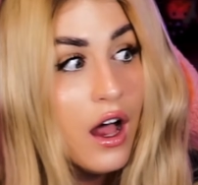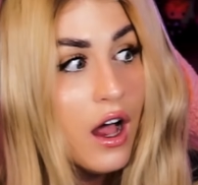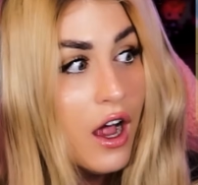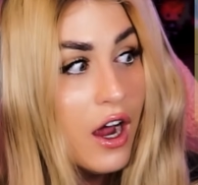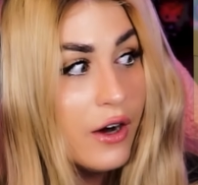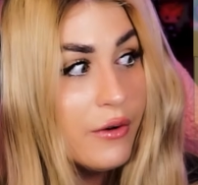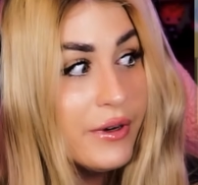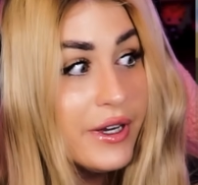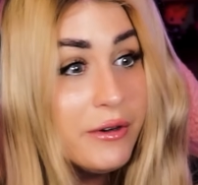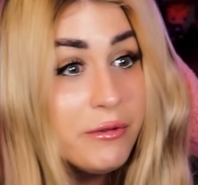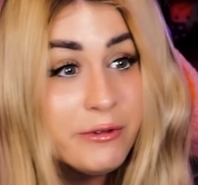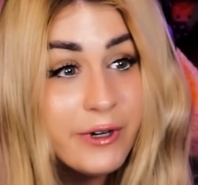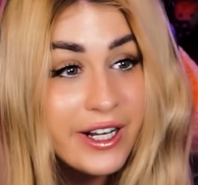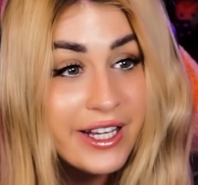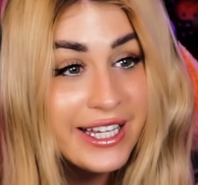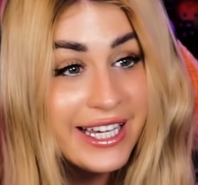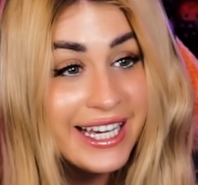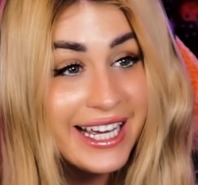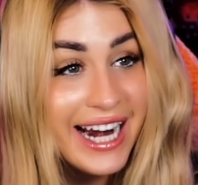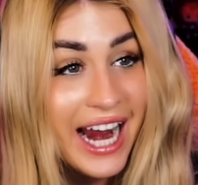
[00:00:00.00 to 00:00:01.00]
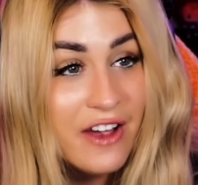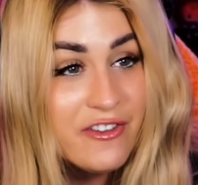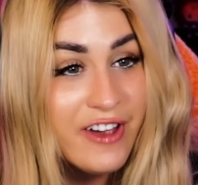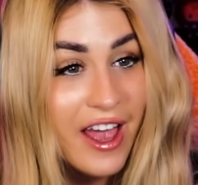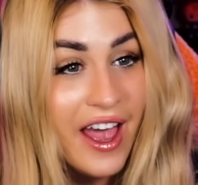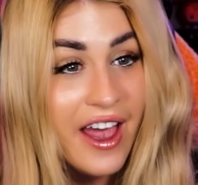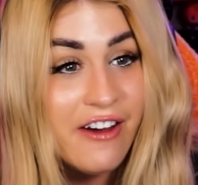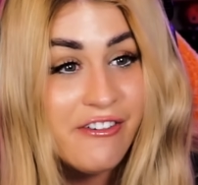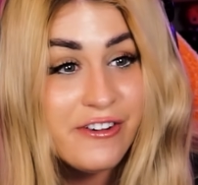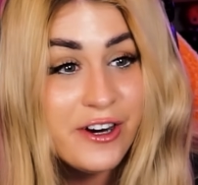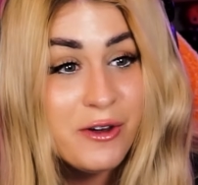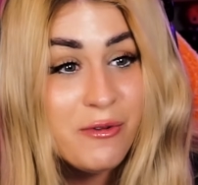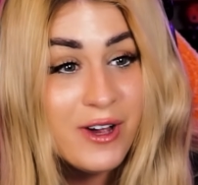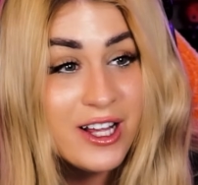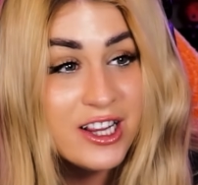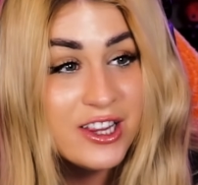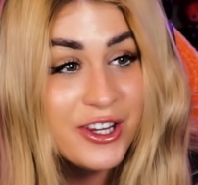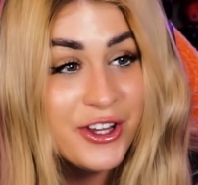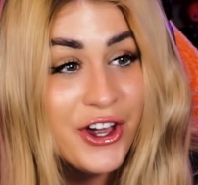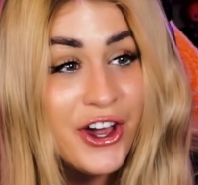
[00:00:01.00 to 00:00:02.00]
Are we really gonna have
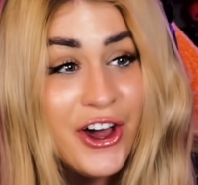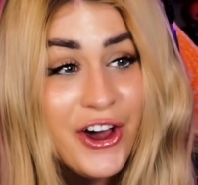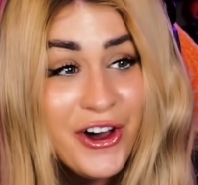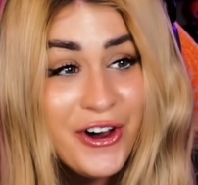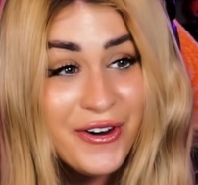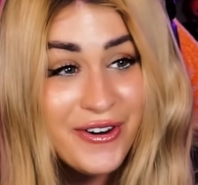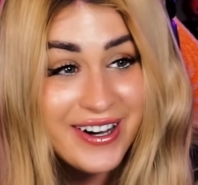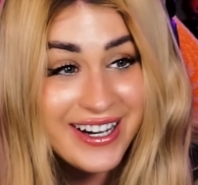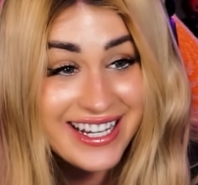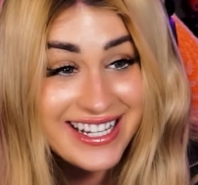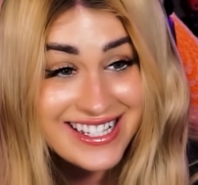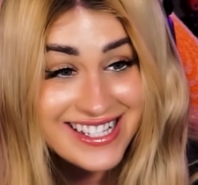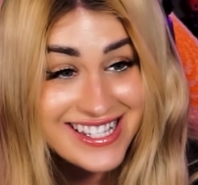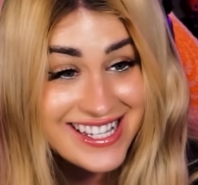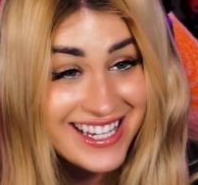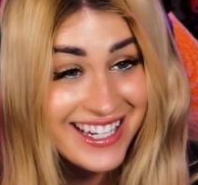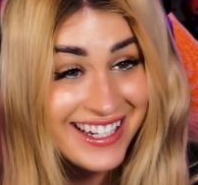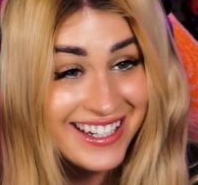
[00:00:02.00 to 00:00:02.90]
everyone lose?